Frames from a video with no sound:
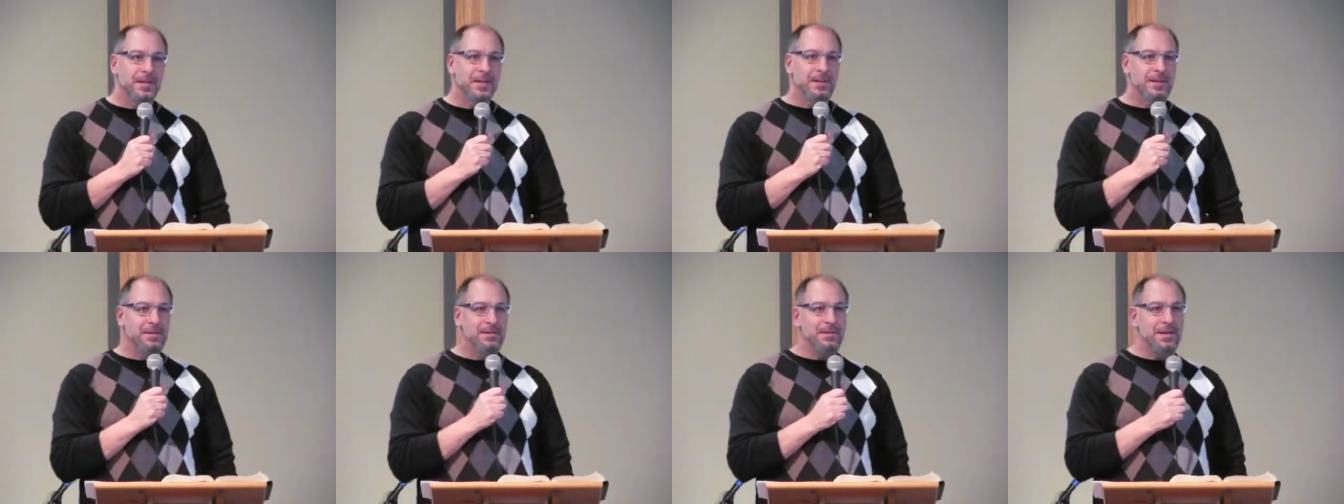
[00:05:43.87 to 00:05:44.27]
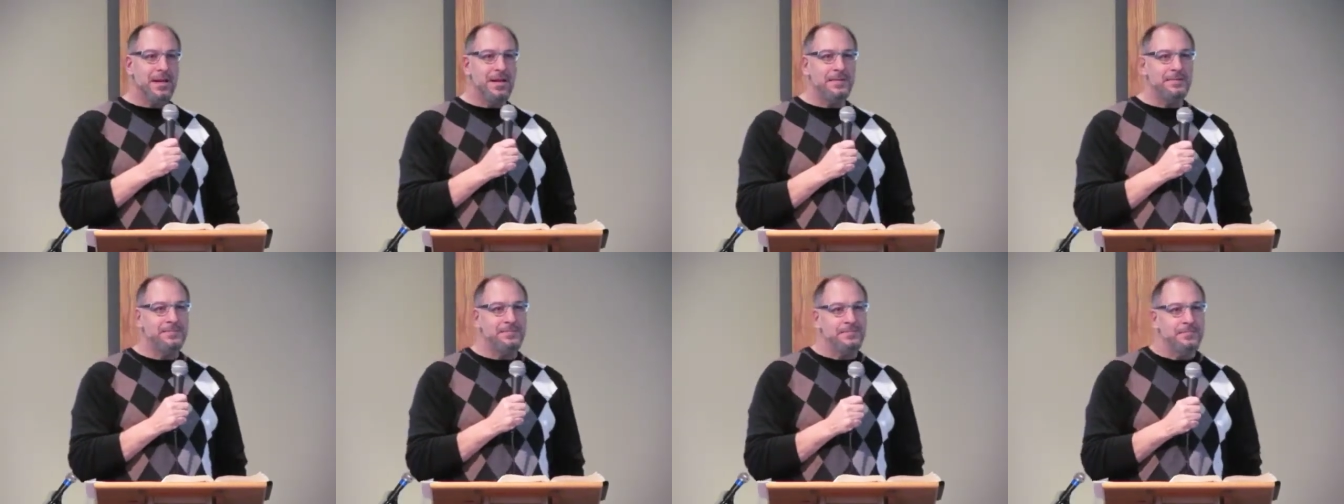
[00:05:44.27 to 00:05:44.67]
Can you do
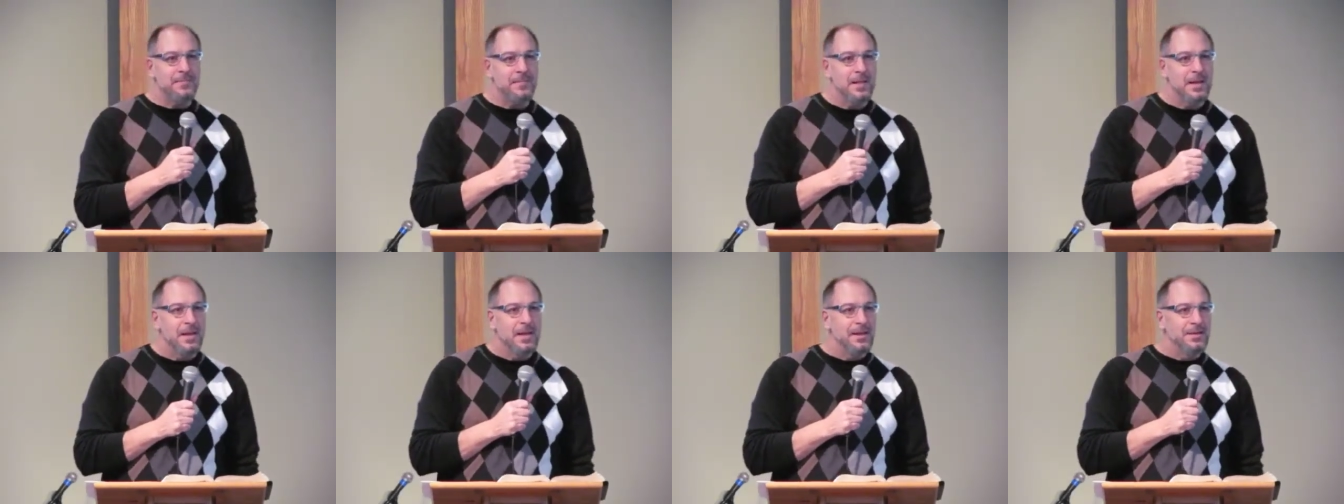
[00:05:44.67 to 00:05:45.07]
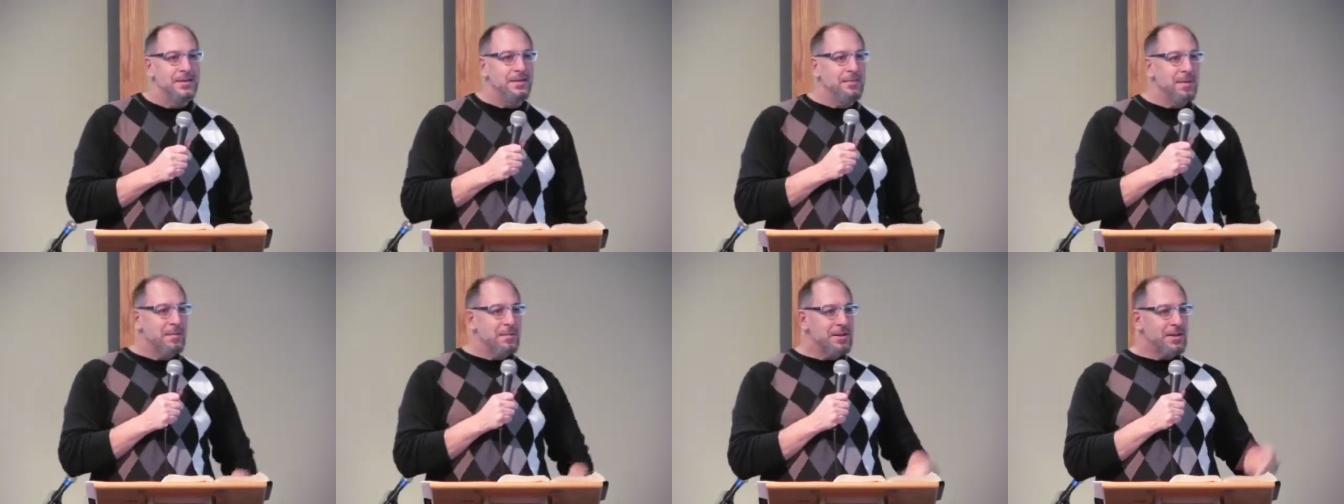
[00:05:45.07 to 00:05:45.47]
that? Do you
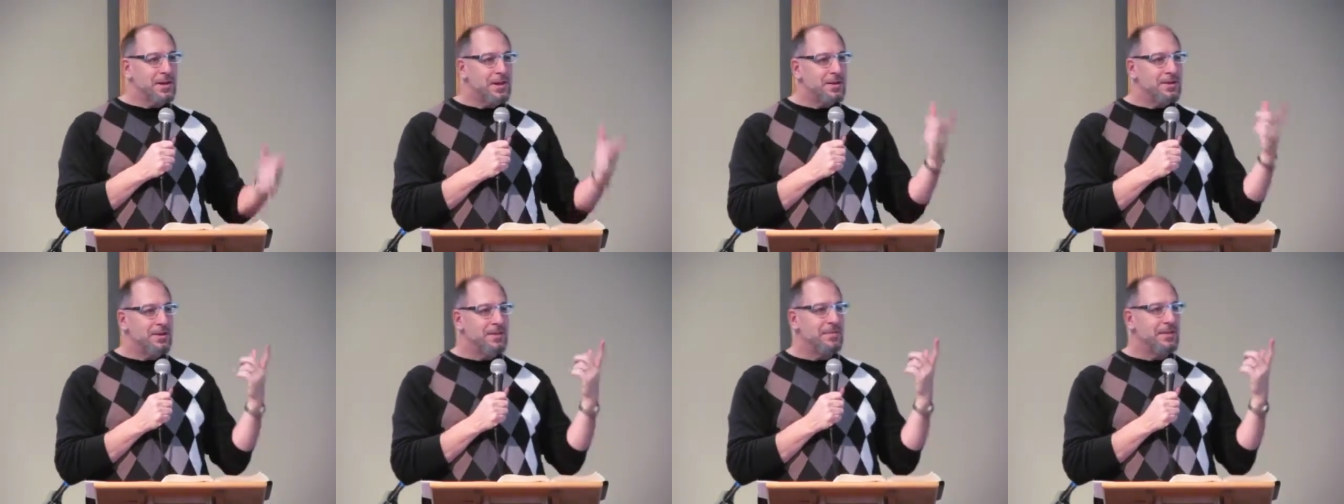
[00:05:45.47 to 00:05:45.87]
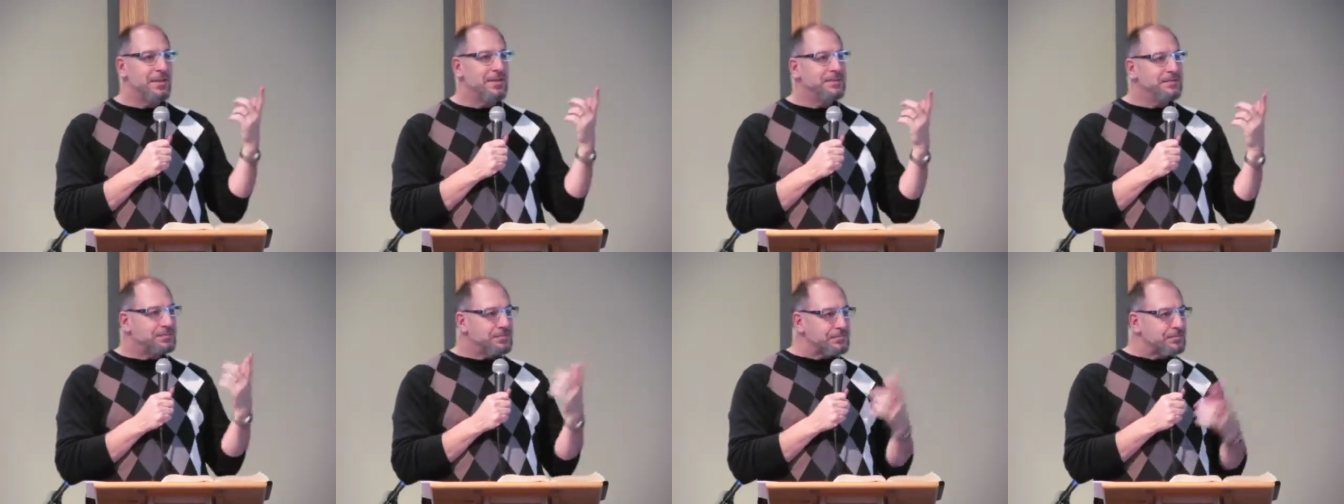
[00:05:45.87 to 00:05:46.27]
remember the Garden of
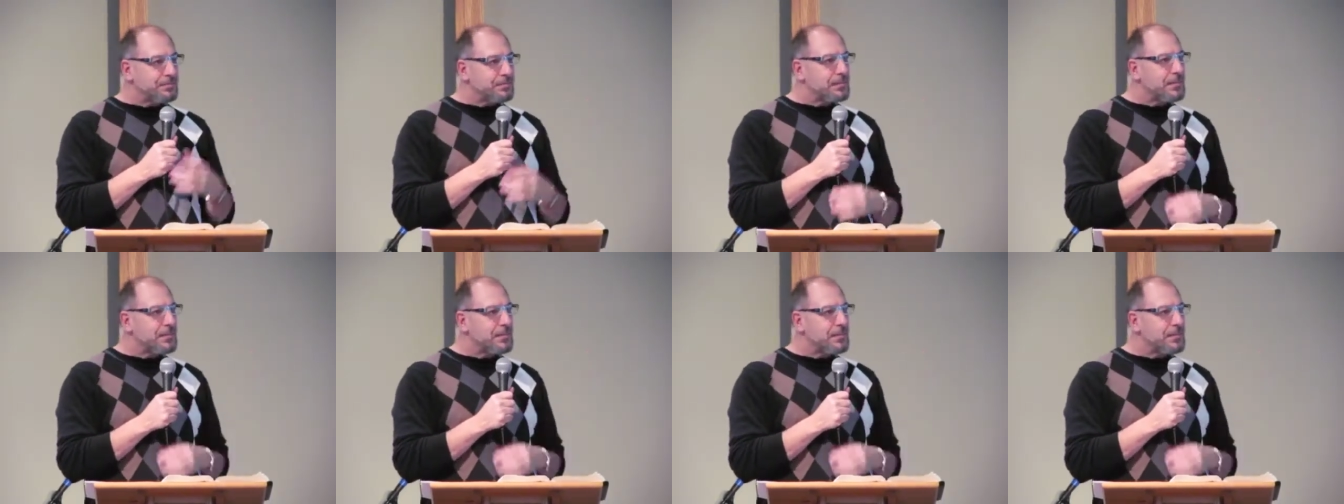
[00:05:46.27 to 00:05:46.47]
Eden?